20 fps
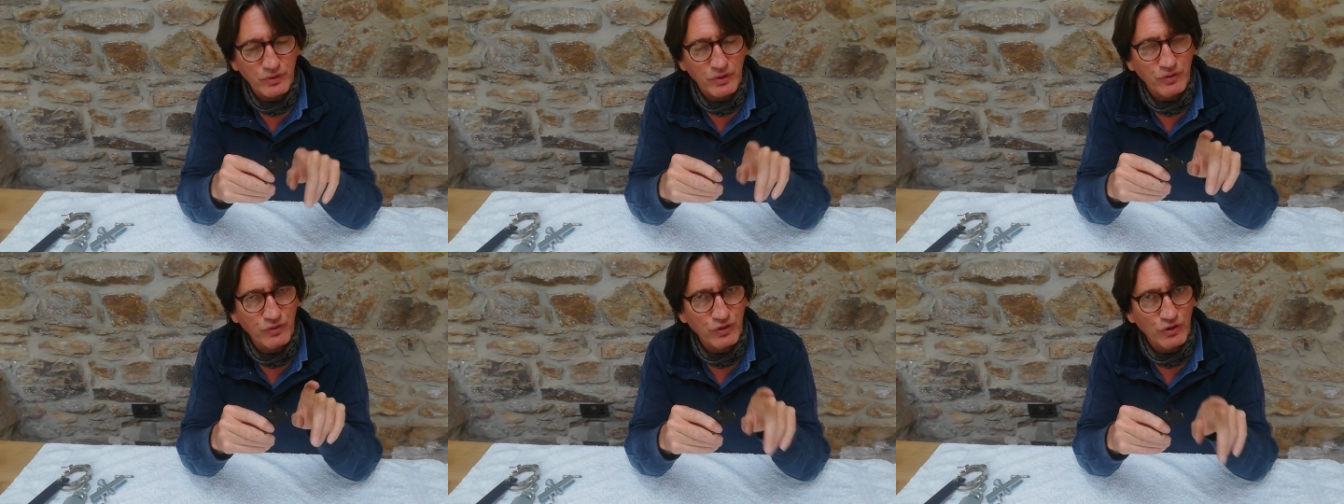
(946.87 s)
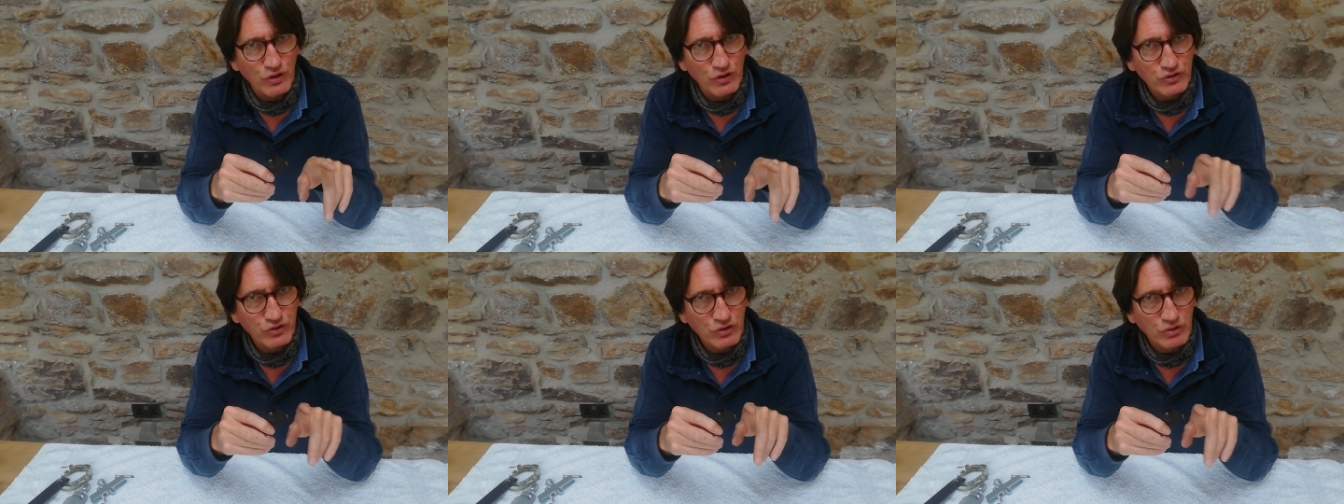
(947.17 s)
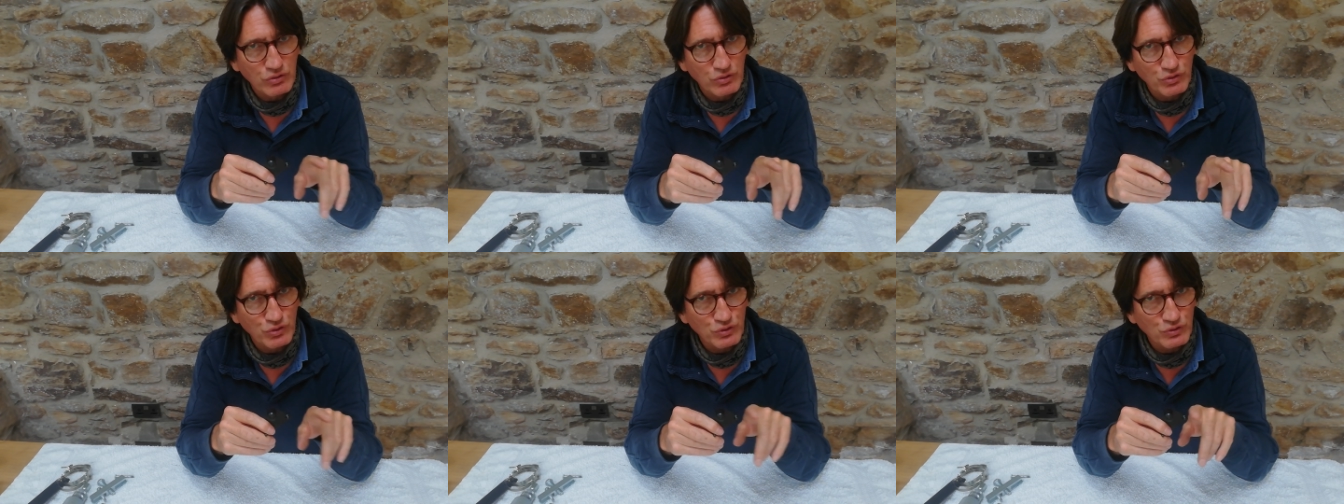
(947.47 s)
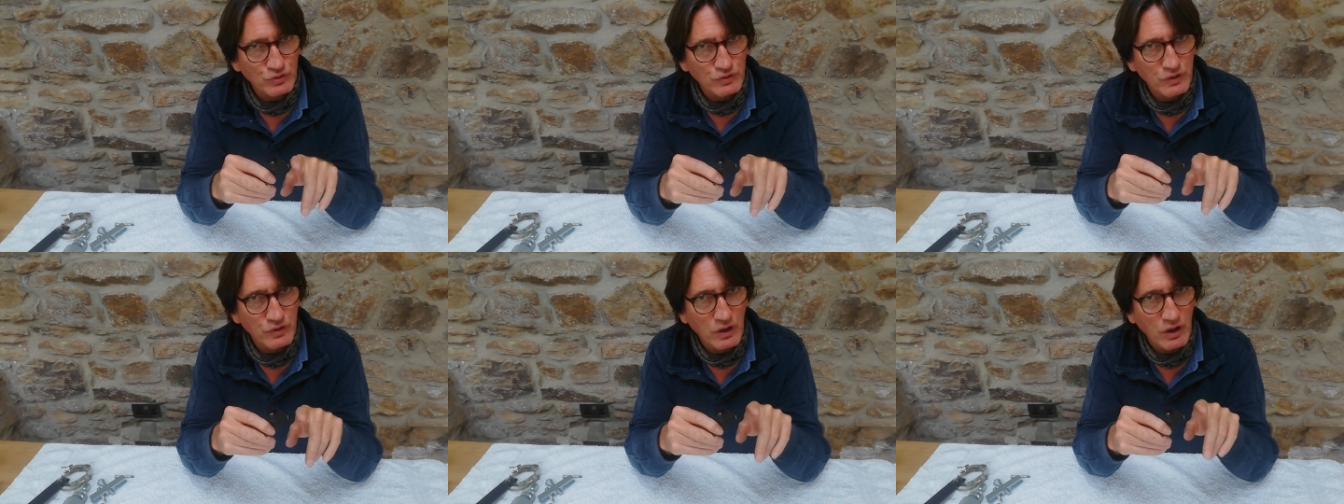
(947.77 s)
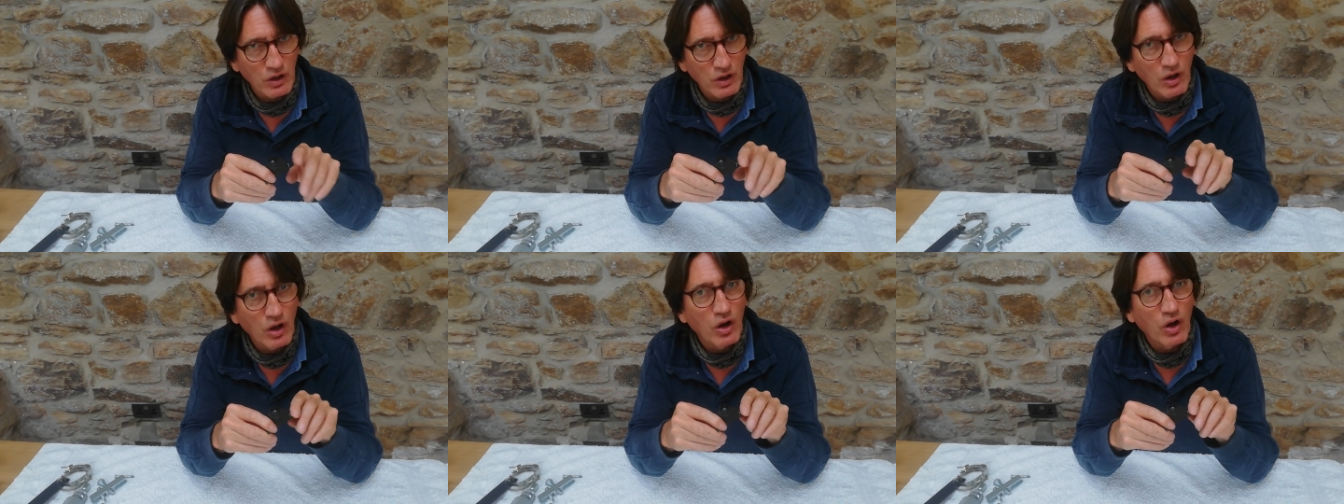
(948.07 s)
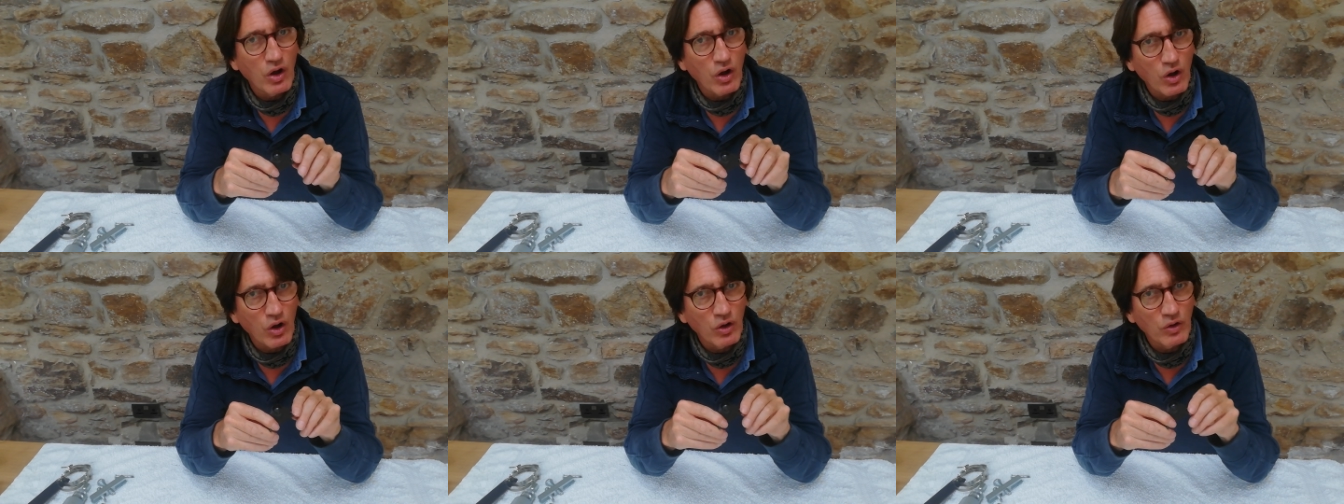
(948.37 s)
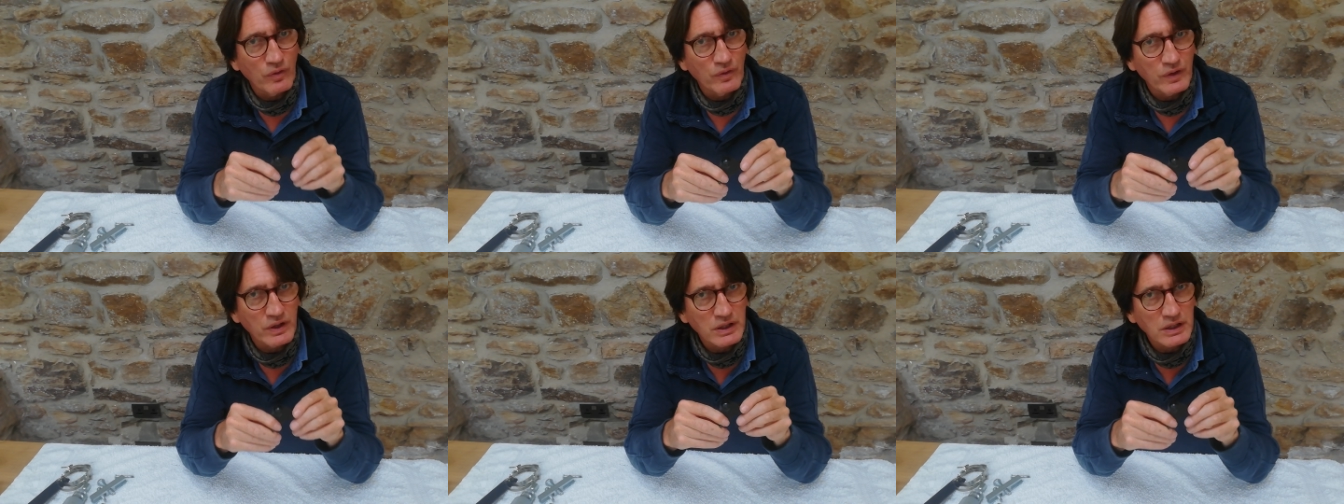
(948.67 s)
the first groove
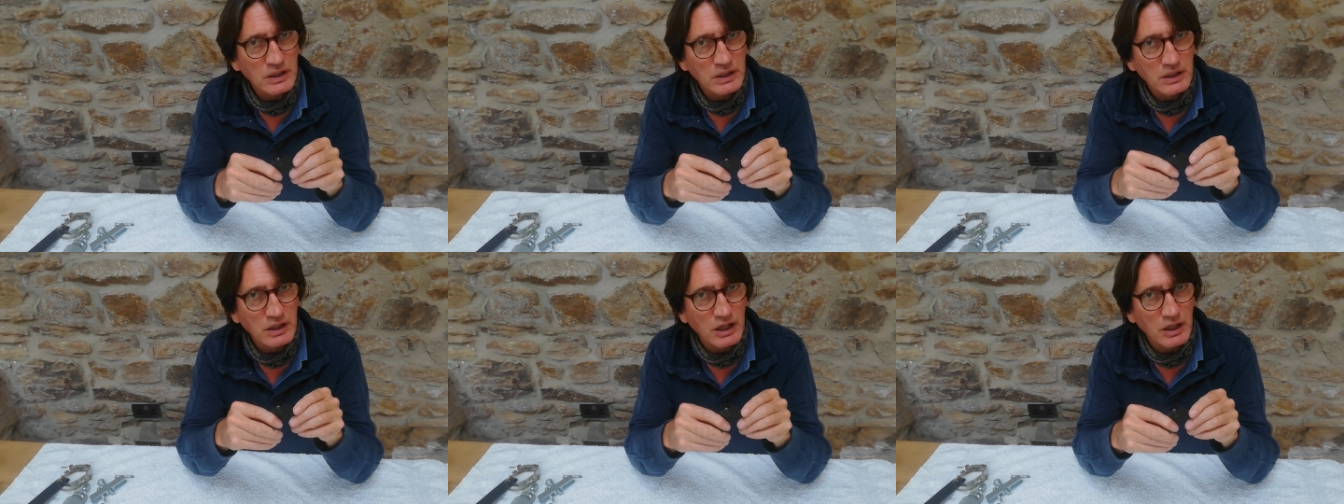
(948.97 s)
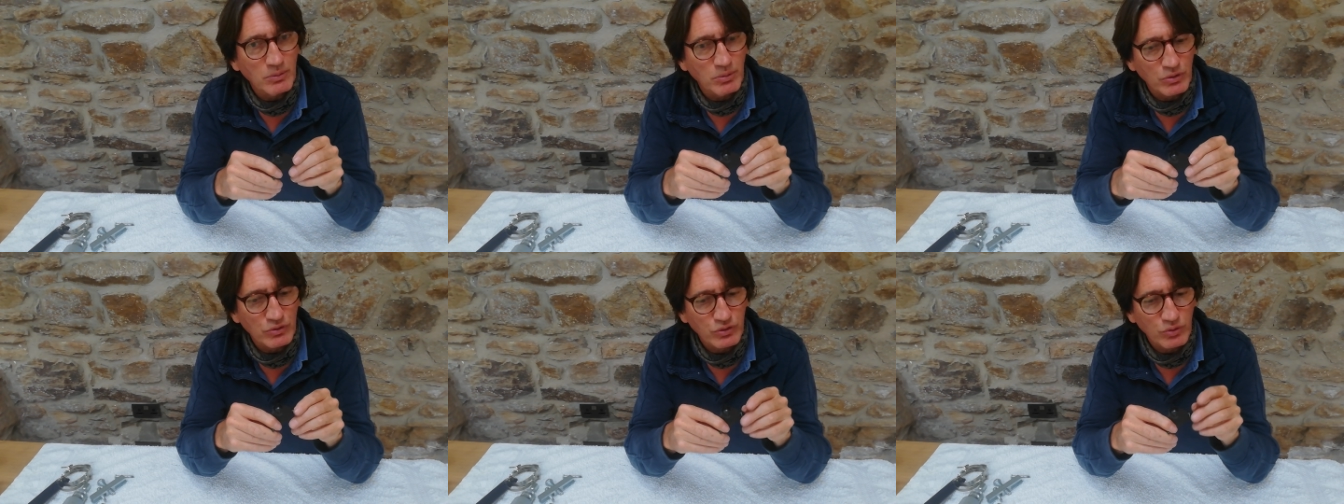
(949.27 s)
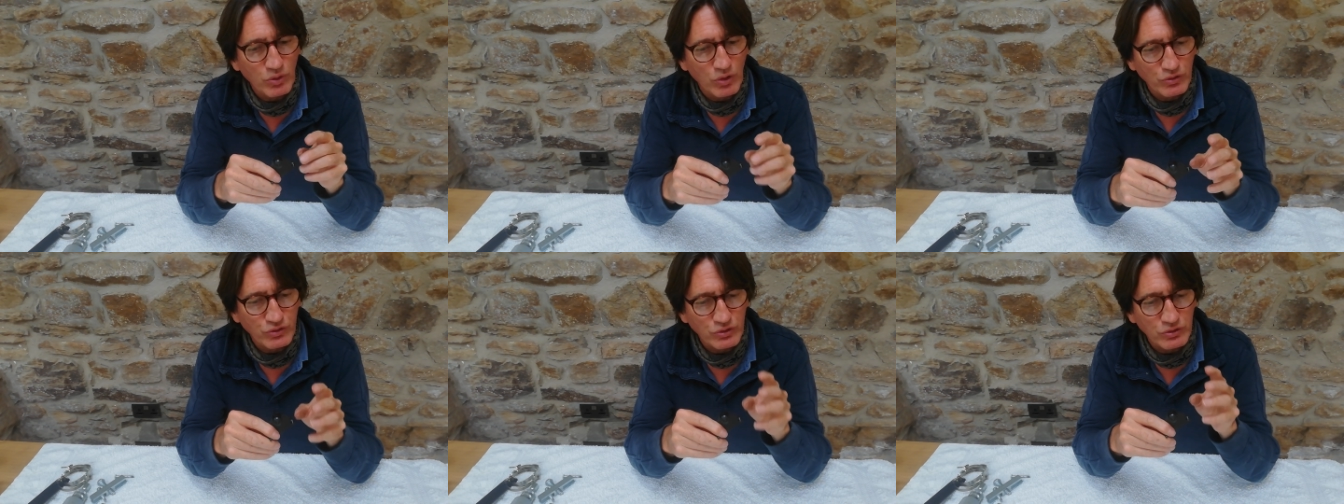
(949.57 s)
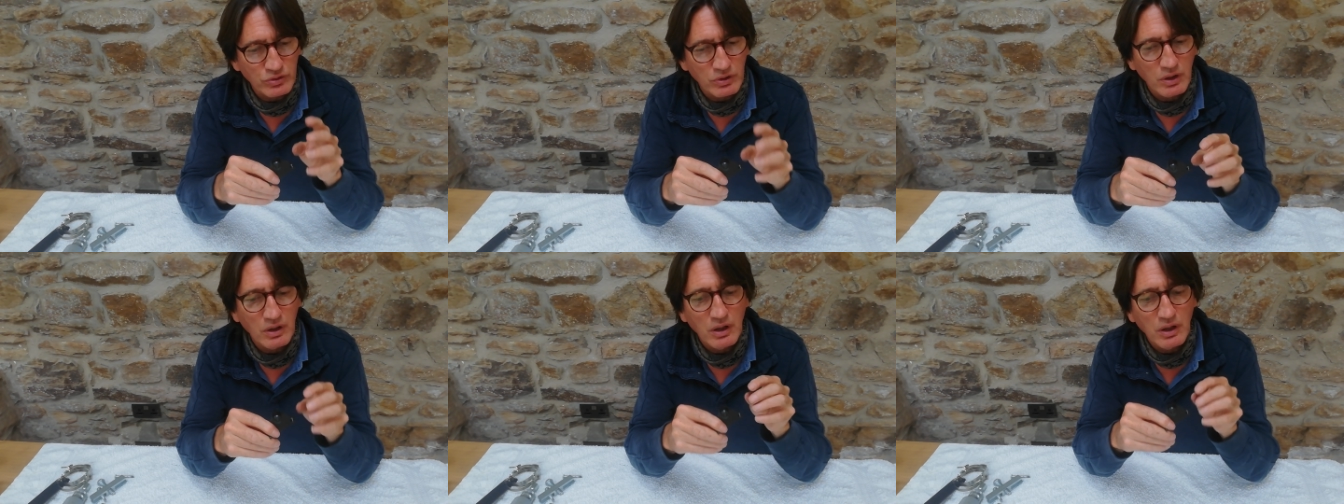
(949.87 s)
on the gearbox quadrant,